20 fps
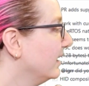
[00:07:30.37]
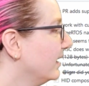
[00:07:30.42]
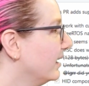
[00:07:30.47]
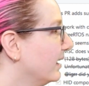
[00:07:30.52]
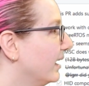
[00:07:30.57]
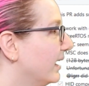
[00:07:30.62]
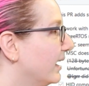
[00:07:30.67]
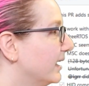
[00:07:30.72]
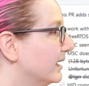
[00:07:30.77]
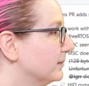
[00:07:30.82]

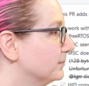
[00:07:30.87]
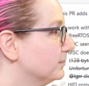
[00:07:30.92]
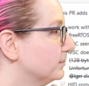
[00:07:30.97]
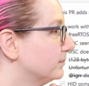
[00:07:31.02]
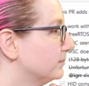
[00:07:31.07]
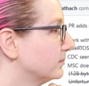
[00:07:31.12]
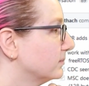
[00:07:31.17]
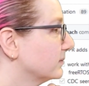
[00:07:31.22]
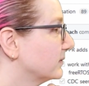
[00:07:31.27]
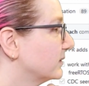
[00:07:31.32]
Um,
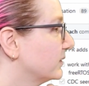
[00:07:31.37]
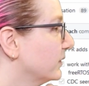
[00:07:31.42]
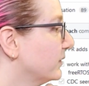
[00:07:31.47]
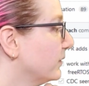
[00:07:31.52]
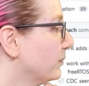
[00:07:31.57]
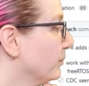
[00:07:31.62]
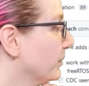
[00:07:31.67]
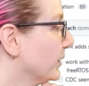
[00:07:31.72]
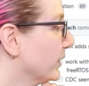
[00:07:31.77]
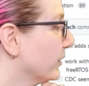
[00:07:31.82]
so it's
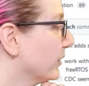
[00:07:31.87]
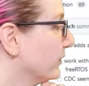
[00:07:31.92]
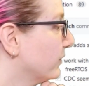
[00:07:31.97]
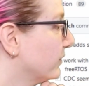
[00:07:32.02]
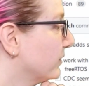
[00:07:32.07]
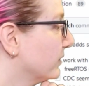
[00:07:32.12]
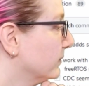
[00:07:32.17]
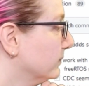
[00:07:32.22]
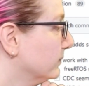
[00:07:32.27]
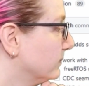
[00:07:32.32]

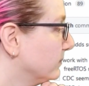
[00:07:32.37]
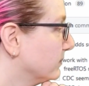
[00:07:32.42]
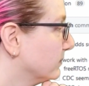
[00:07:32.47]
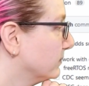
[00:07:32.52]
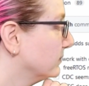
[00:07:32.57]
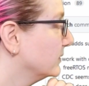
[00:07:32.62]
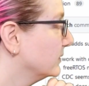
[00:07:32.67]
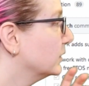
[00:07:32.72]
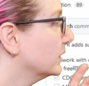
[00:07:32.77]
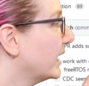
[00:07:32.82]
merge.
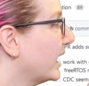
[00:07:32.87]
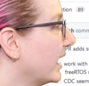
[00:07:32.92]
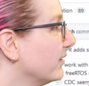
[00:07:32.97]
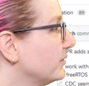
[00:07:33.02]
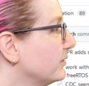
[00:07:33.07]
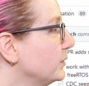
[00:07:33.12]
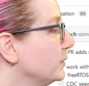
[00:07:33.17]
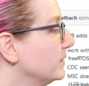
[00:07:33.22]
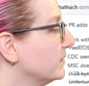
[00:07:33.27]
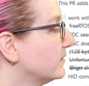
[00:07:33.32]
You'll have
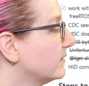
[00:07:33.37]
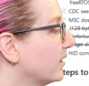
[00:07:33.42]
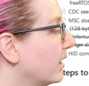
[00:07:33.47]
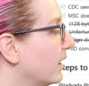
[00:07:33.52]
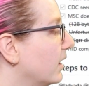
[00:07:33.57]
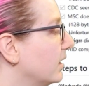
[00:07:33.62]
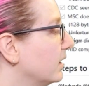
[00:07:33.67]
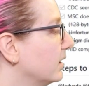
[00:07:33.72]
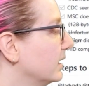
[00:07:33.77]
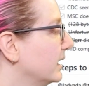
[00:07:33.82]
to
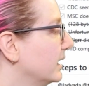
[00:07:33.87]
install